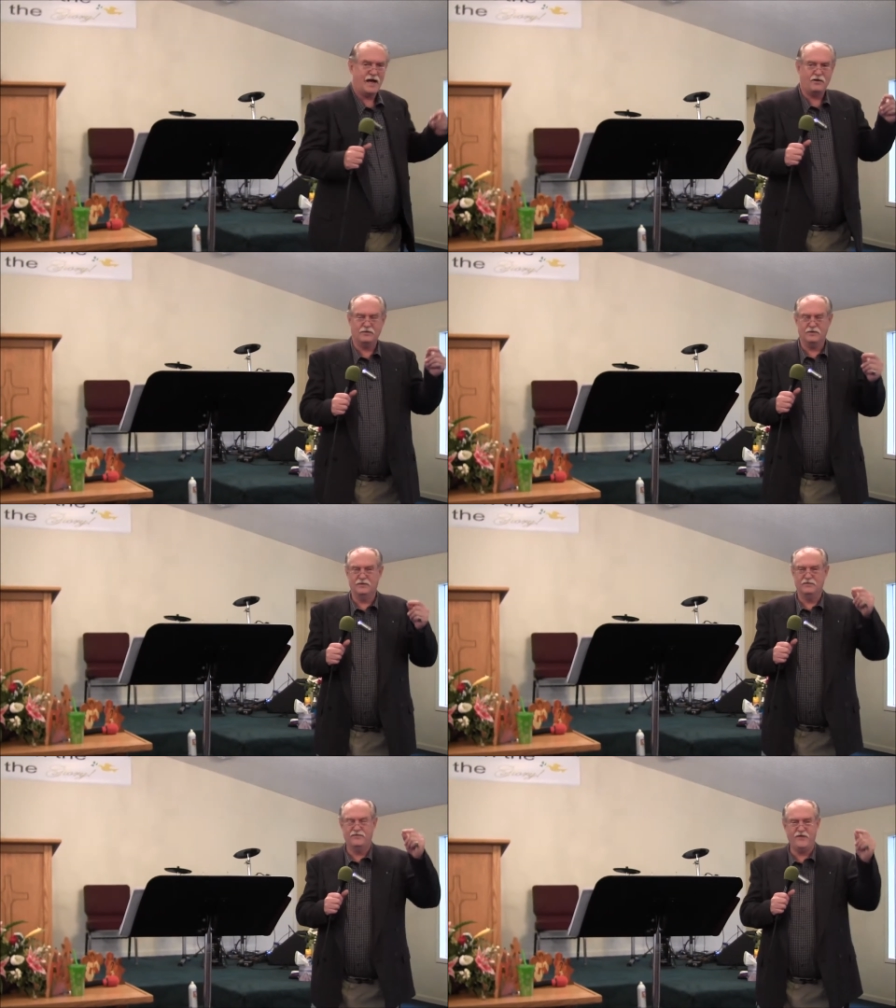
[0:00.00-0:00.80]
Doubt,
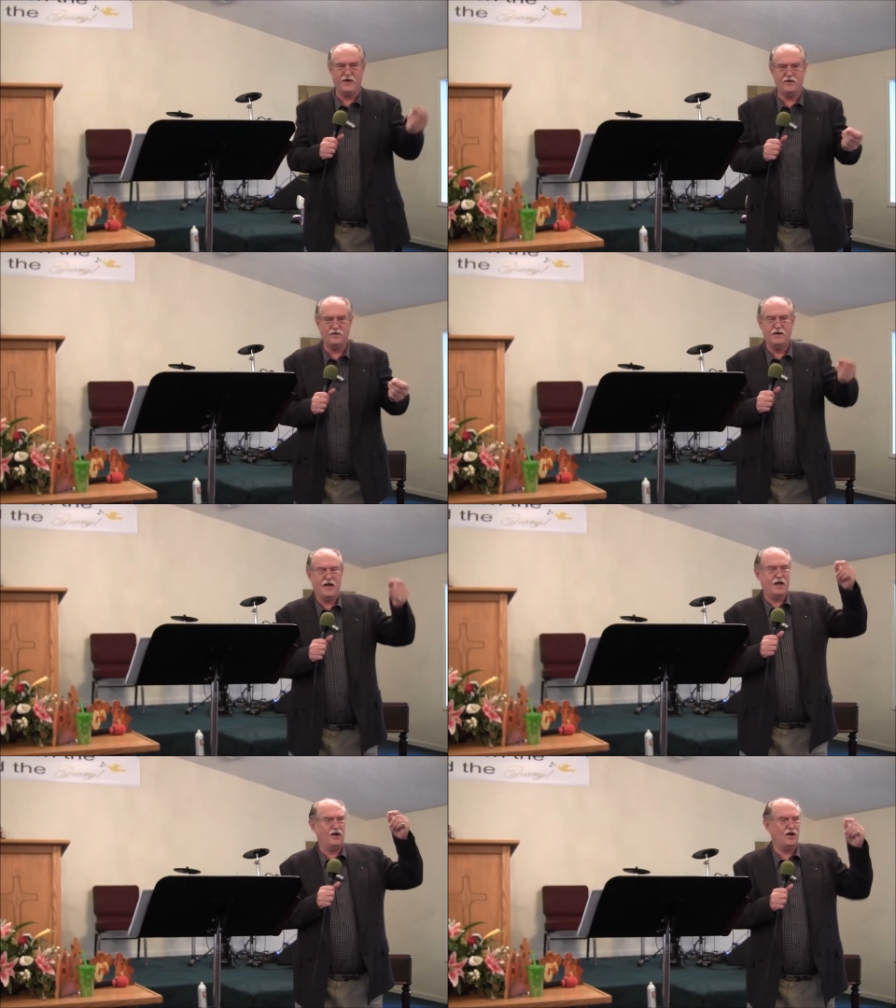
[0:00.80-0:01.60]
fear,
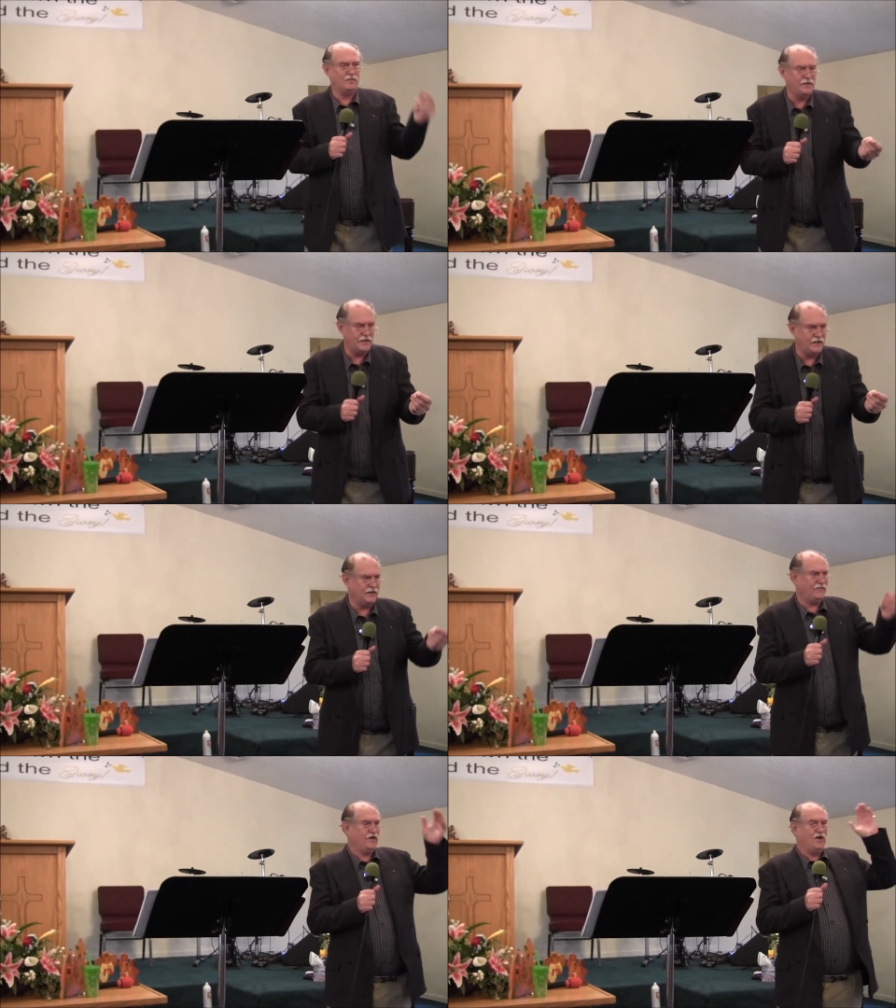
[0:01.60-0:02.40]
and
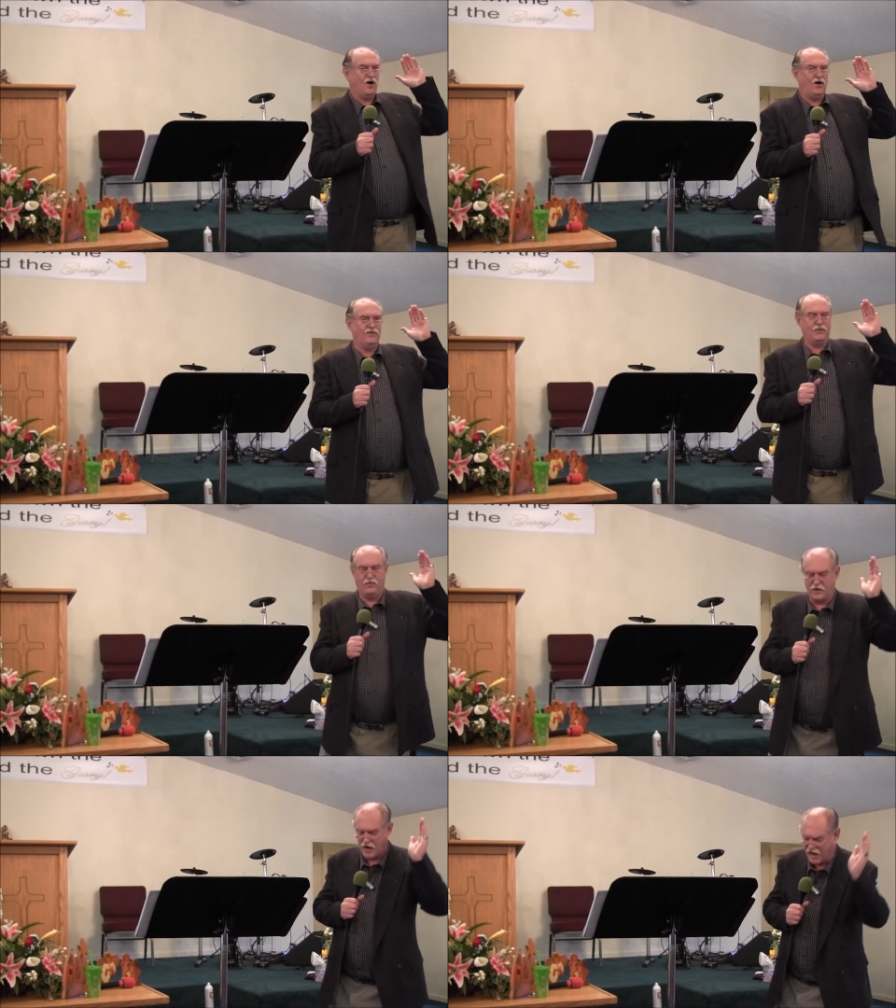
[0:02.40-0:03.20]
unbelief are
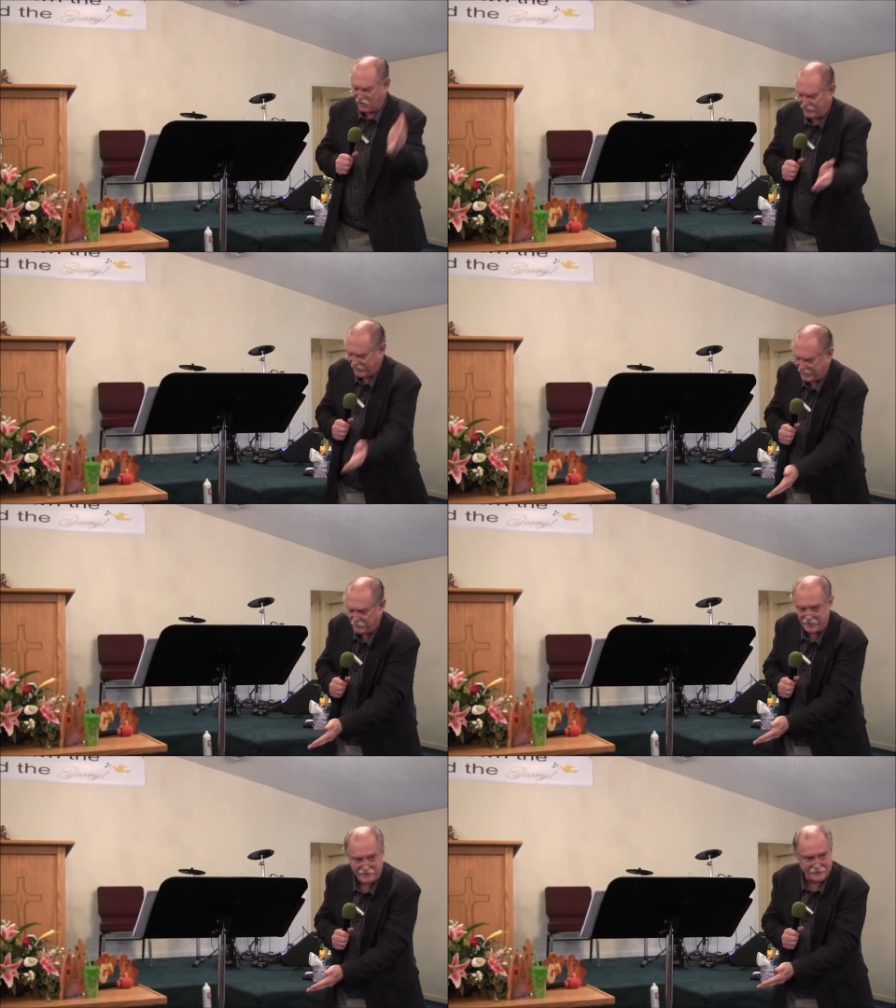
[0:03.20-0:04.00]
the our
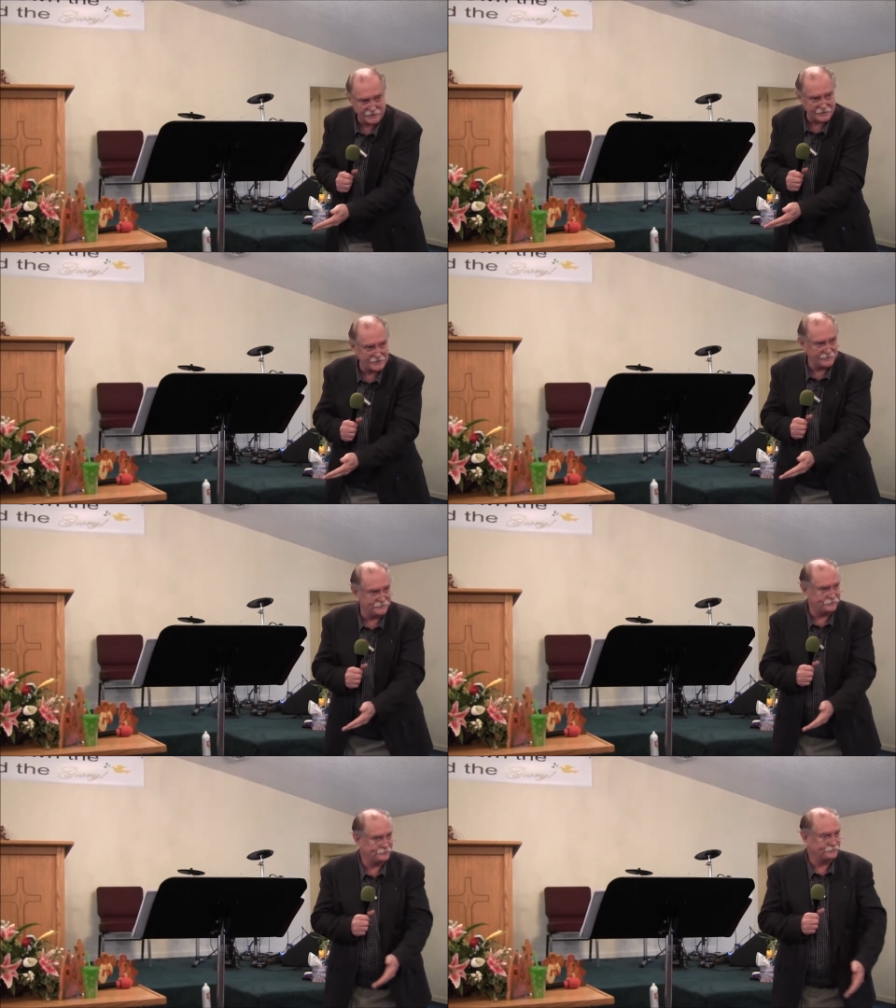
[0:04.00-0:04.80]
enemies.
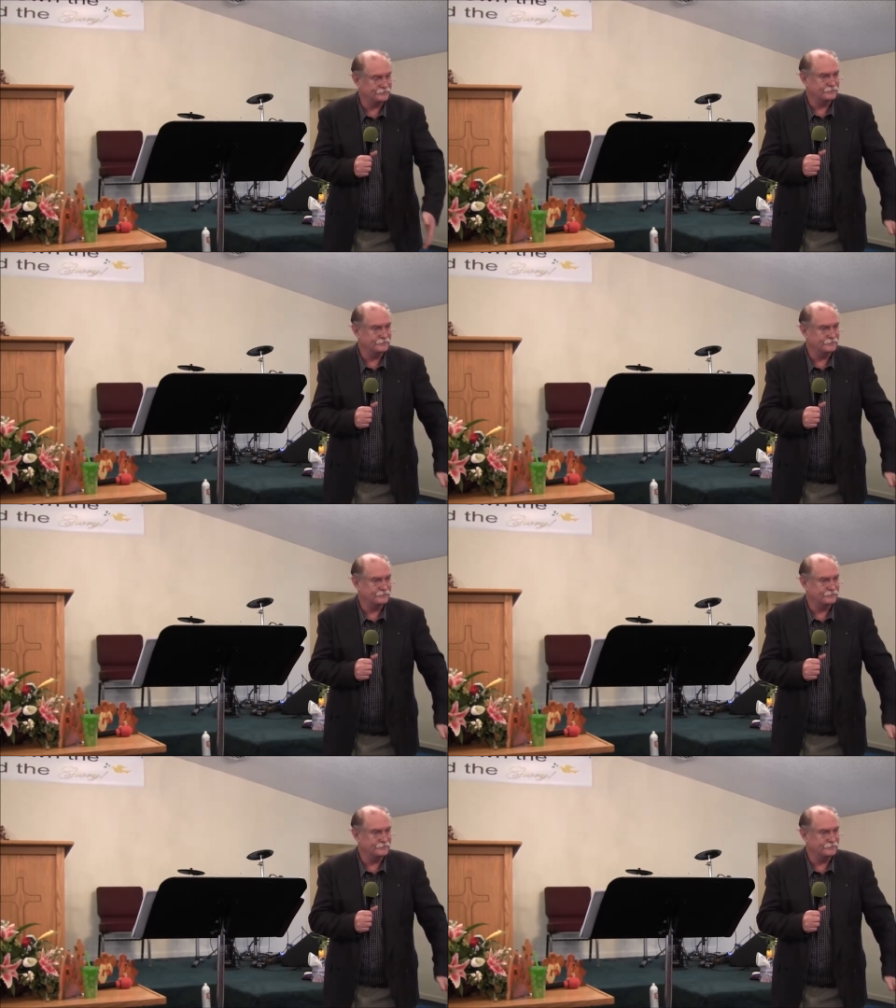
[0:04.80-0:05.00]
Yeah.